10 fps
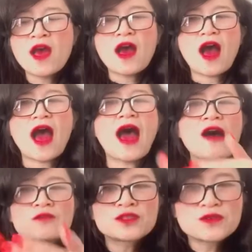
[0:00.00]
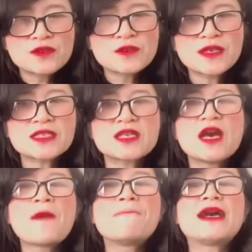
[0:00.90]
how to do it,
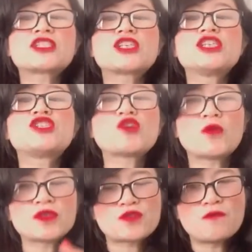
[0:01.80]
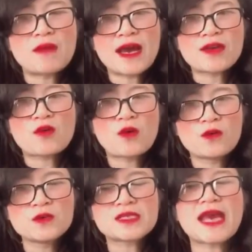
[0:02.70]
but she joined to my
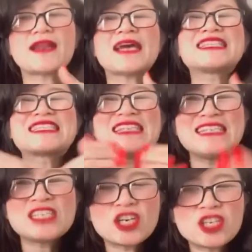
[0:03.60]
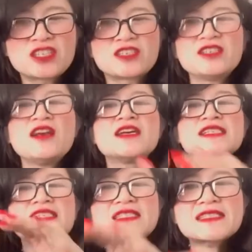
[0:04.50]
course and I teach her
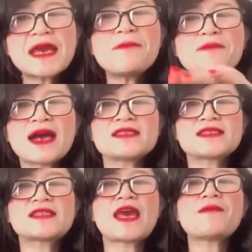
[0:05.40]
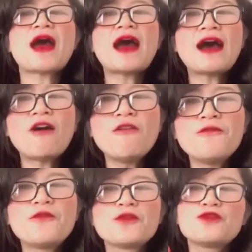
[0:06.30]
step by step how
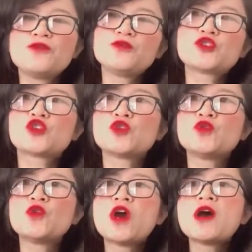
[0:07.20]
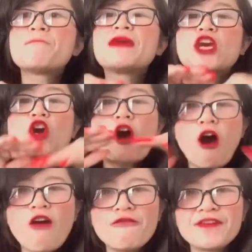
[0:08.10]
for you to be
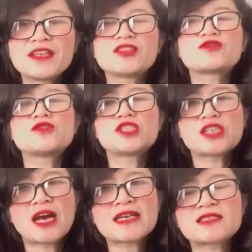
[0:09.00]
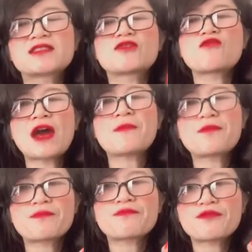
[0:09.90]
confident to charge the right
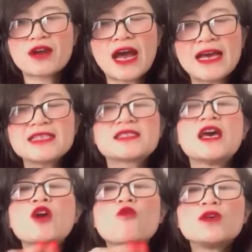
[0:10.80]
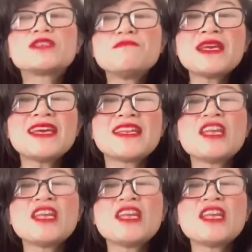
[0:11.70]
price, which means